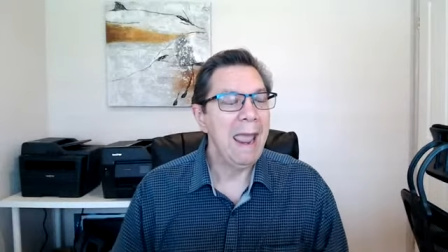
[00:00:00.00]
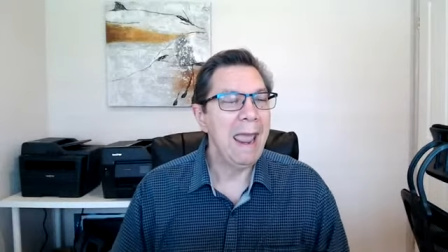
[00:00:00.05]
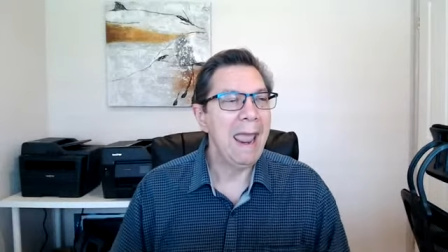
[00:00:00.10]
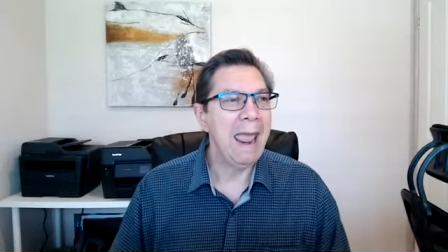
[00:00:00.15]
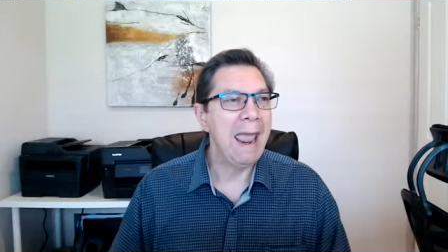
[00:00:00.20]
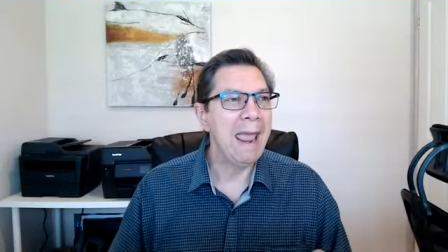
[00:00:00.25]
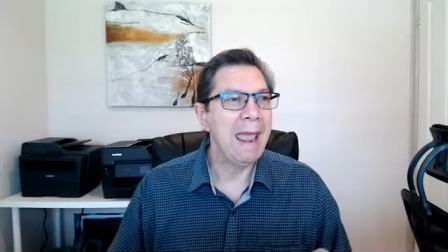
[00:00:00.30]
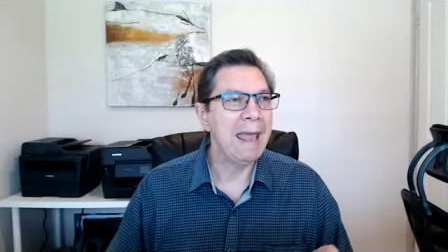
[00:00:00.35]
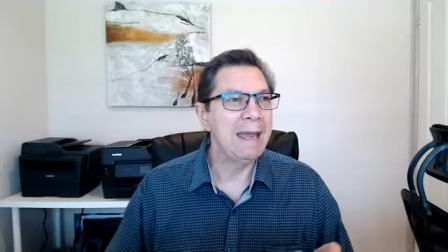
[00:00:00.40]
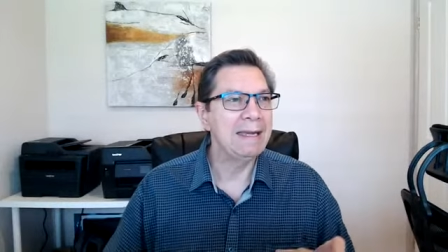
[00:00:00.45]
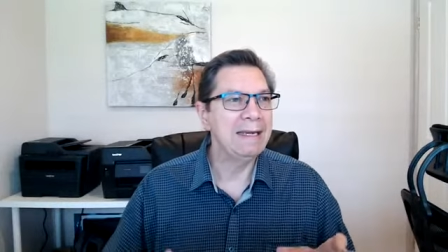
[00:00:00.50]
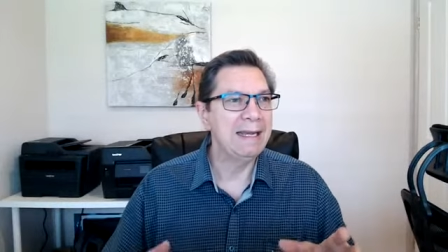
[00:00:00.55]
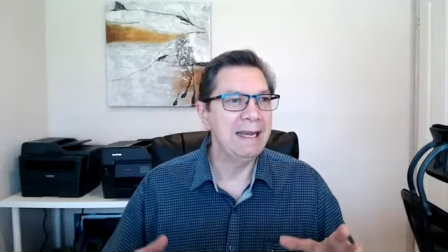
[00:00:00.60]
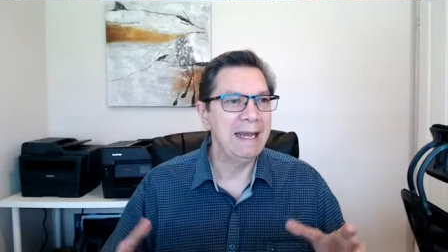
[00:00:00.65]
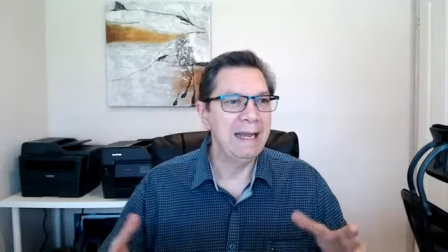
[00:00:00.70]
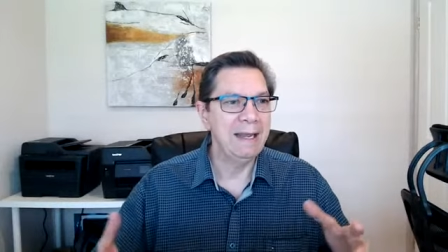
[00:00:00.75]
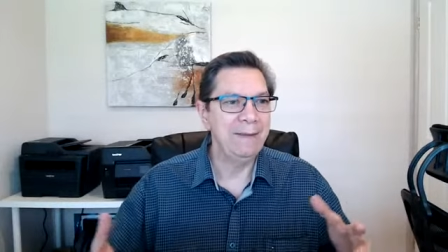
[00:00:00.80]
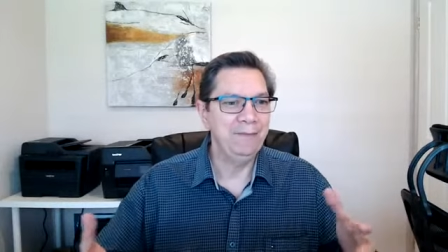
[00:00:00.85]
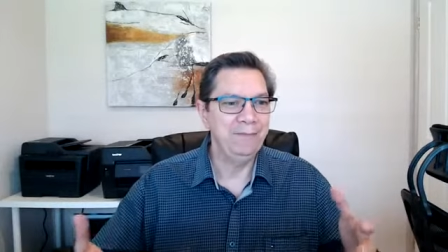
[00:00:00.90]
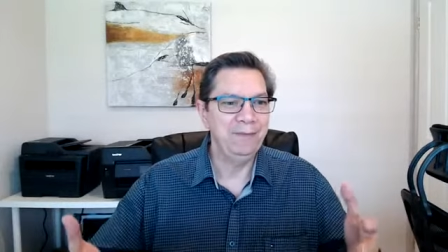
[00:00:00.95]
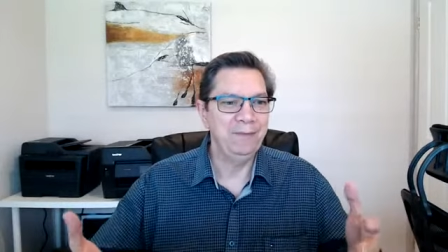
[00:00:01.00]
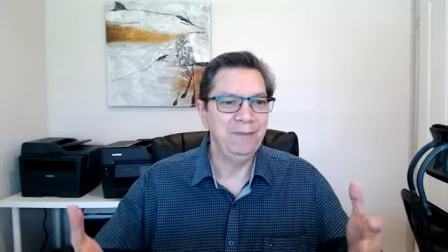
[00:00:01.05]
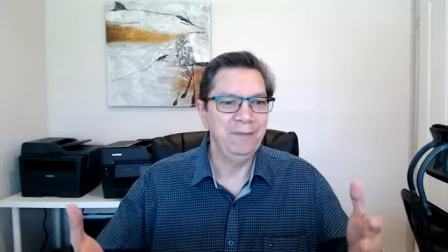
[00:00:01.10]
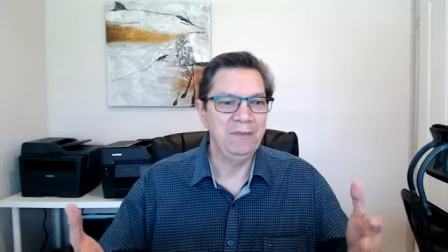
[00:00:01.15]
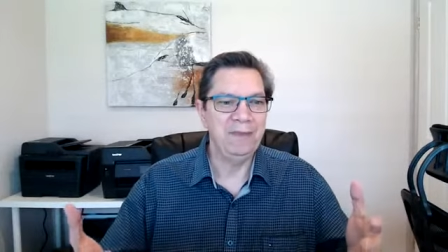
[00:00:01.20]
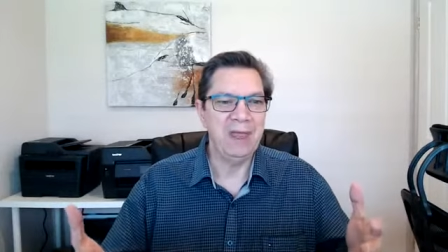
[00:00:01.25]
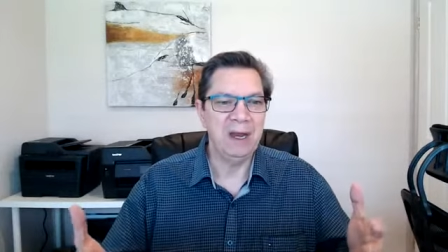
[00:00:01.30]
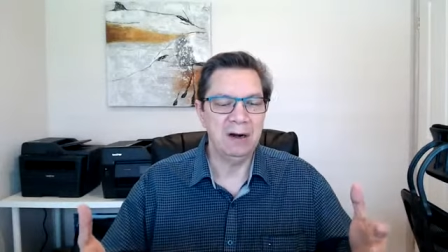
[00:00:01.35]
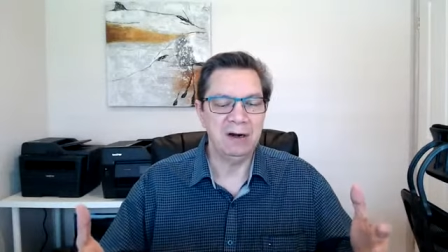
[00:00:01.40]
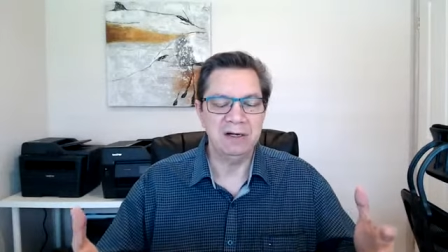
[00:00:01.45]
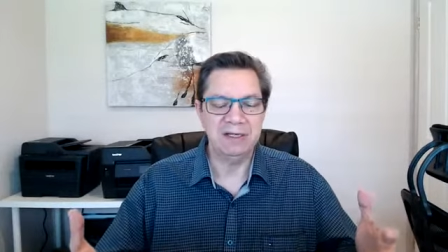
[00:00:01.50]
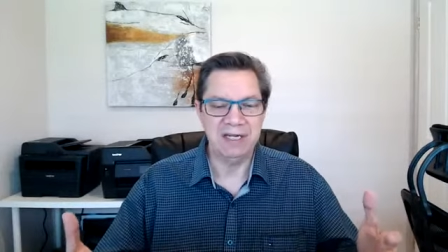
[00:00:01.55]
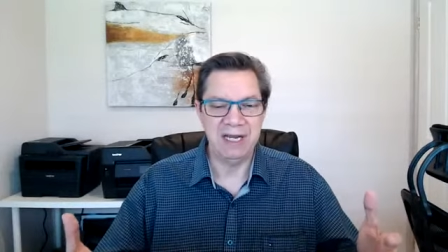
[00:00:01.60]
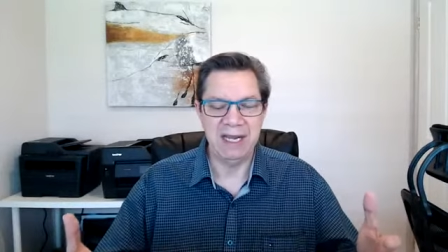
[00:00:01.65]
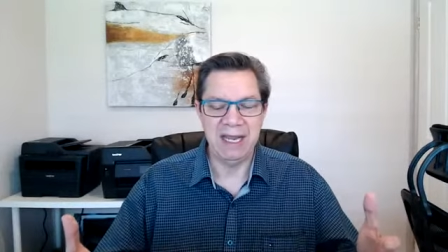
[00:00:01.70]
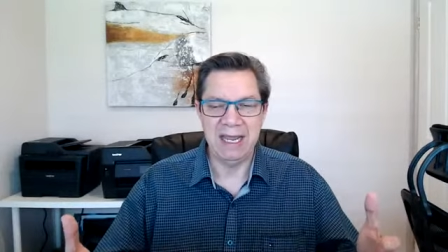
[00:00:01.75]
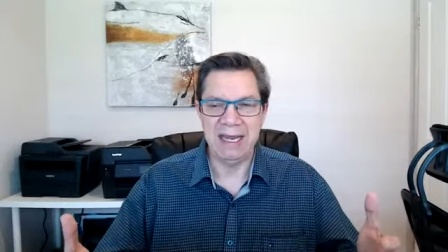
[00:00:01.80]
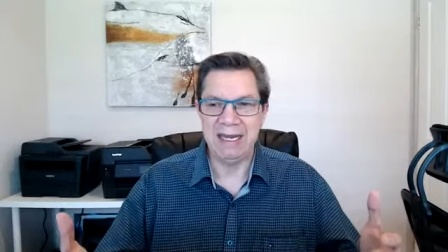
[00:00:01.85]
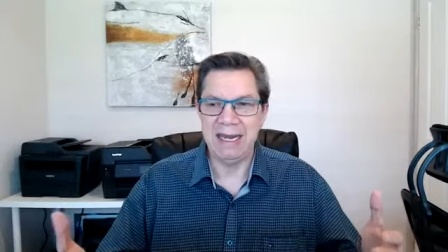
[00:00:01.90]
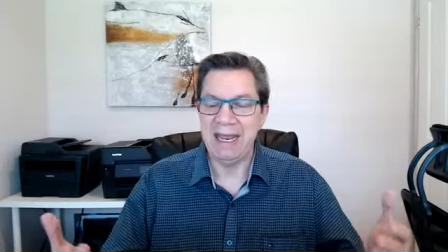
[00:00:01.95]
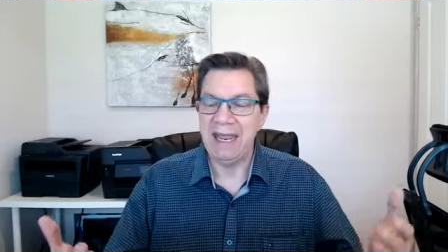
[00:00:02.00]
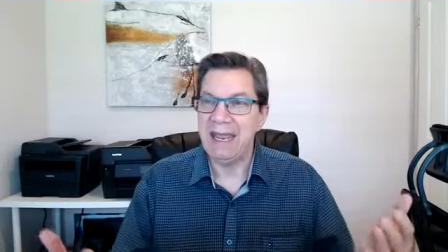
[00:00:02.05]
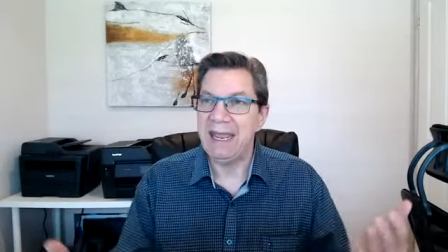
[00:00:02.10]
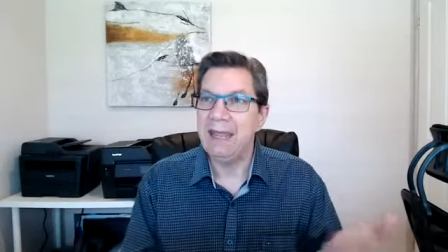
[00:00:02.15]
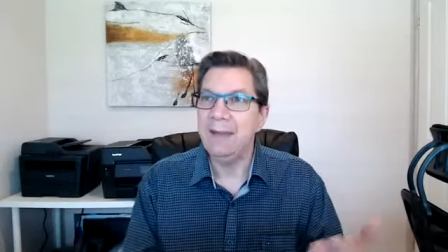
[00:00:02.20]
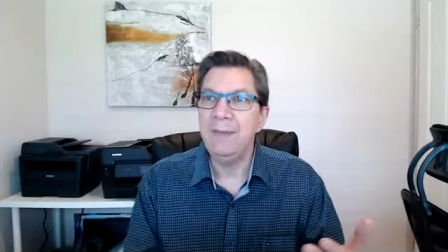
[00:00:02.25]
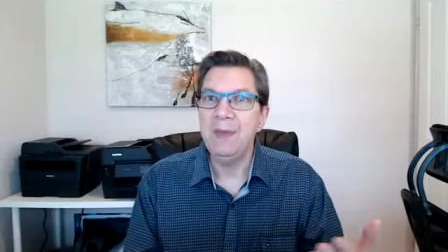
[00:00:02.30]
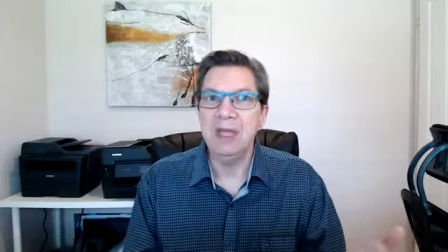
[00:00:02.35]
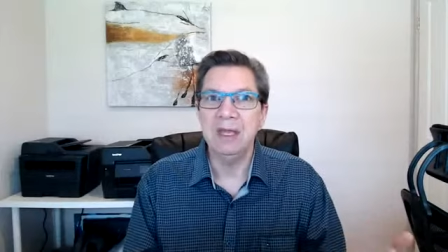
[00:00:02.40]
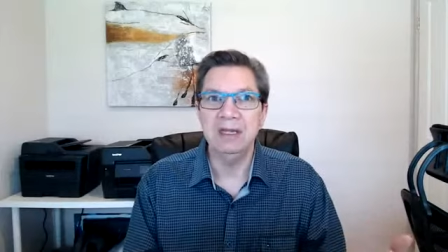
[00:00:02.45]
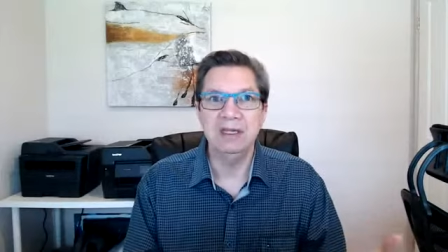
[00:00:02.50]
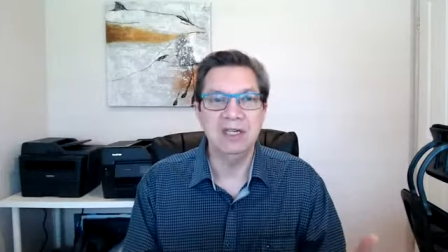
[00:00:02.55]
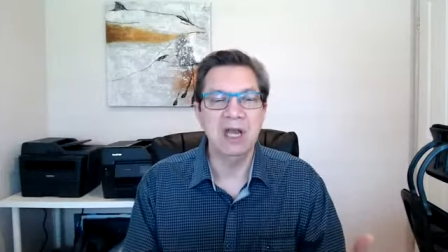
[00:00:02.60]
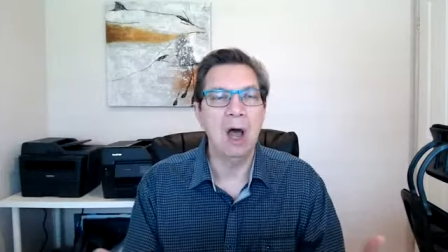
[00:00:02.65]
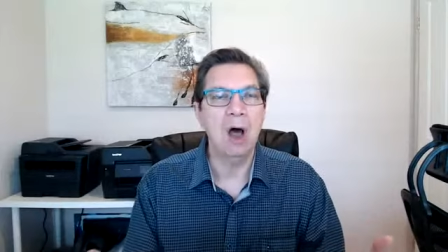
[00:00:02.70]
And there's an image,